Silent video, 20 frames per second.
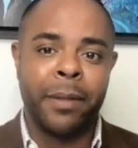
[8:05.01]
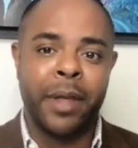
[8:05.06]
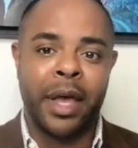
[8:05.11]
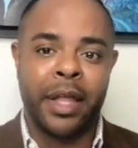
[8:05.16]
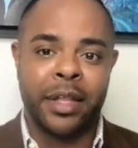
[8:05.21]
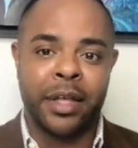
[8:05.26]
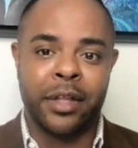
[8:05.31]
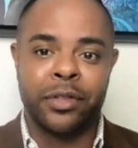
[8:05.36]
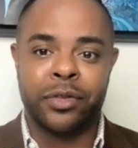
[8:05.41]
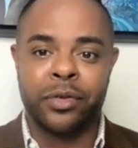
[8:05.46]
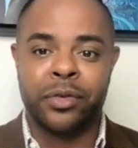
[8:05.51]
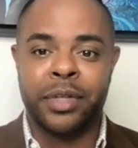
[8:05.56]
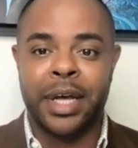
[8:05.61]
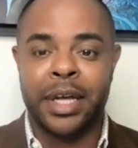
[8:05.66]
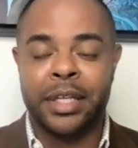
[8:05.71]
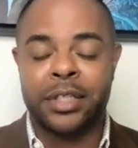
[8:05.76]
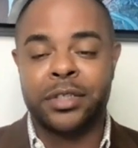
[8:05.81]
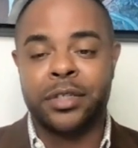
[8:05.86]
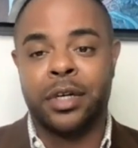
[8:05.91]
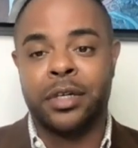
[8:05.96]
And then through
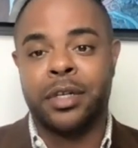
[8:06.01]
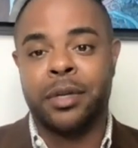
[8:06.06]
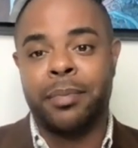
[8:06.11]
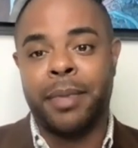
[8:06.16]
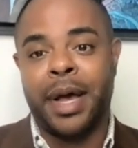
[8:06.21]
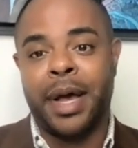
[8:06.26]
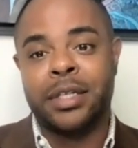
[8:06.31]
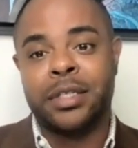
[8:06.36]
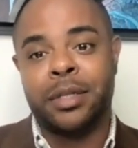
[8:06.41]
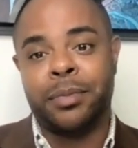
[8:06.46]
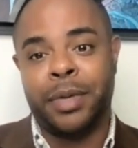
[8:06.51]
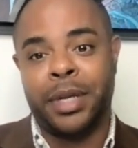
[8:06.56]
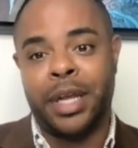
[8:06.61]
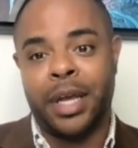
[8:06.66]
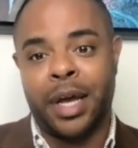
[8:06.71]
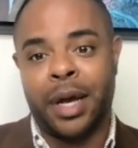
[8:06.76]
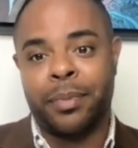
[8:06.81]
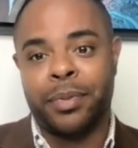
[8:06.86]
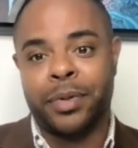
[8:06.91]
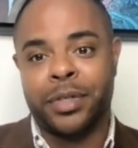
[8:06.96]
that, start to match the
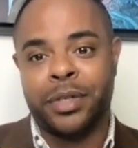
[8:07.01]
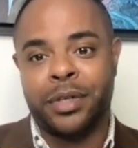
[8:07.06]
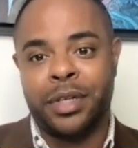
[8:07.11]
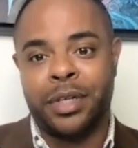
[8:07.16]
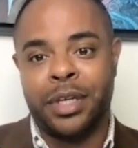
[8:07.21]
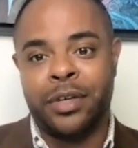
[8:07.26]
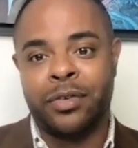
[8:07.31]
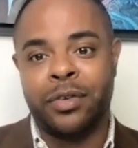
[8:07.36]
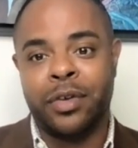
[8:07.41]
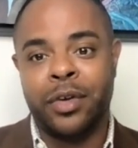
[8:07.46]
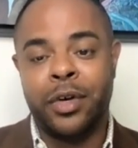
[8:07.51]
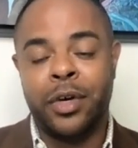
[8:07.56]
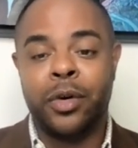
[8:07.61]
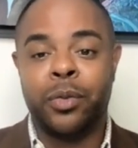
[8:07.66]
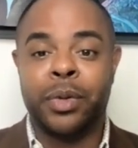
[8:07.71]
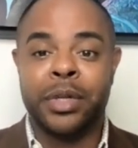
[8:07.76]
media opportunities